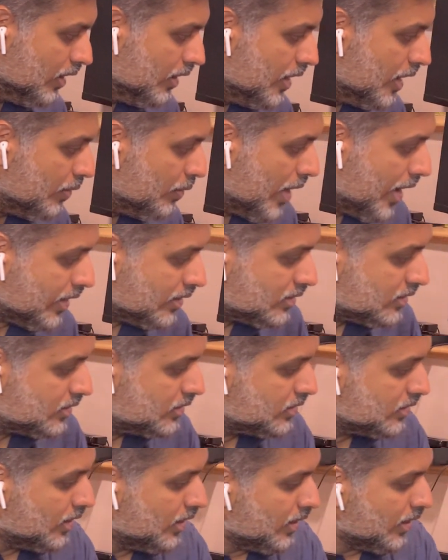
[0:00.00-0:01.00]
Now
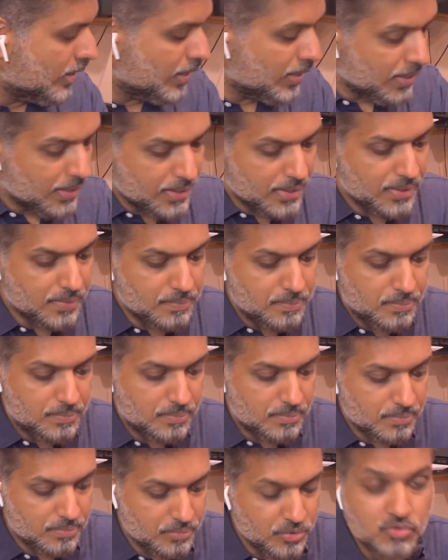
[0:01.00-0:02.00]
that's,
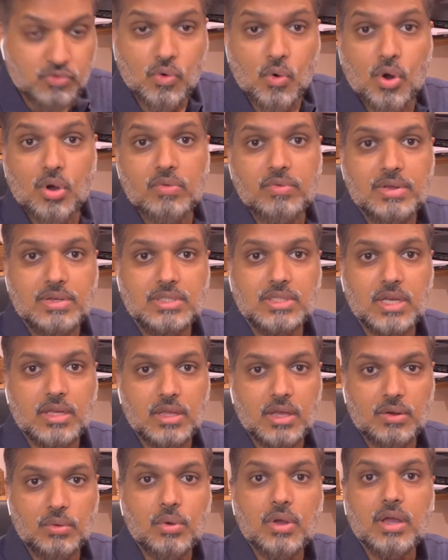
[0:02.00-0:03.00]
before we say
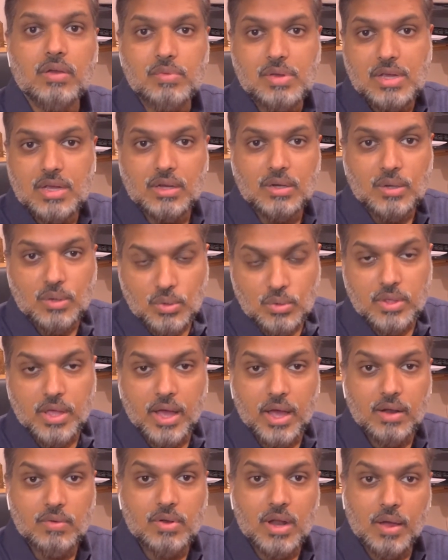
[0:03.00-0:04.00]
that, okay, we can do
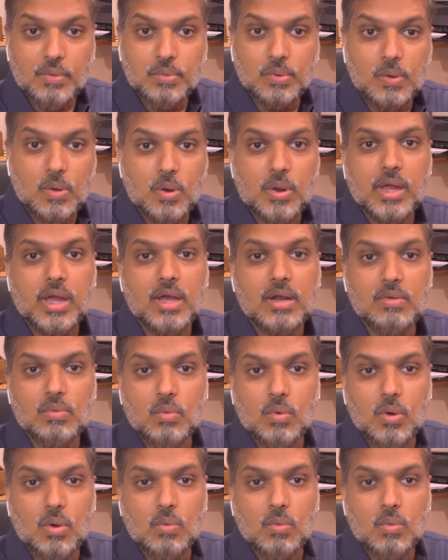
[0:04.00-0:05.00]
that, we'll have to look at
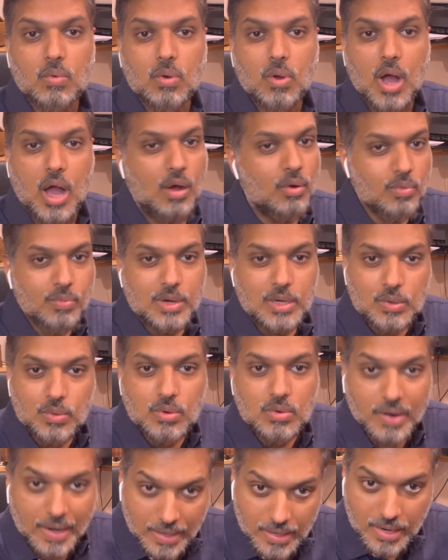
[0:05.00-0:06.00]
how are we
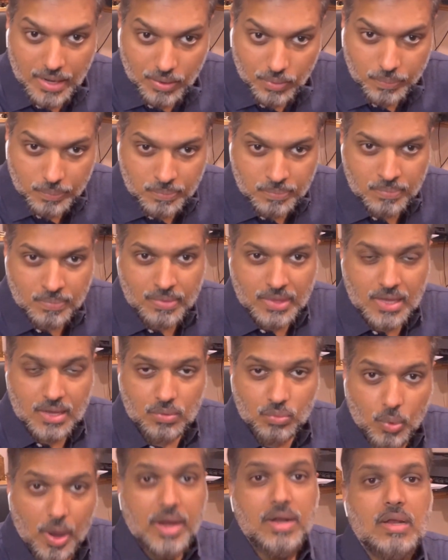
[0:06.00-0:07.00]
doing right now.
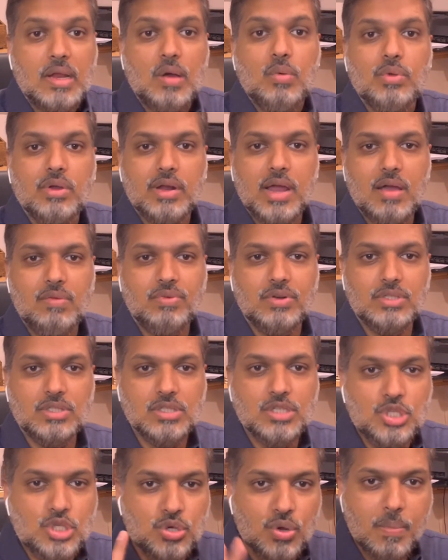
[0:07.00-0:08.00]
Right now, we're
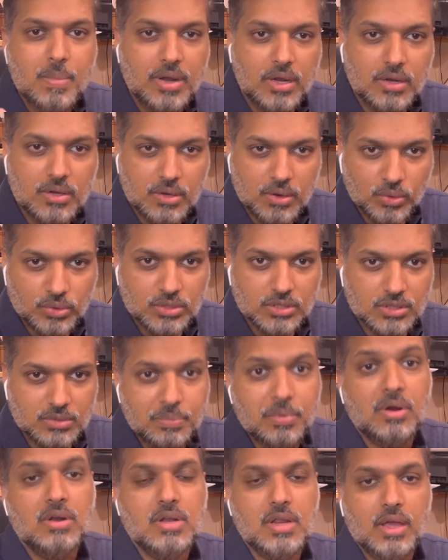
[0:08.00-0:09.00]
averaging 2 million doses
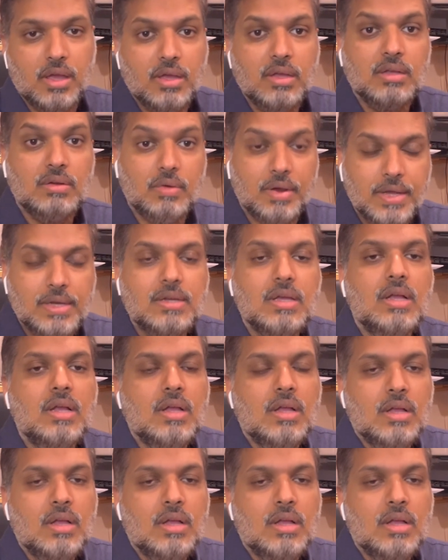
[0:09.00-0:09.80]
per day, right?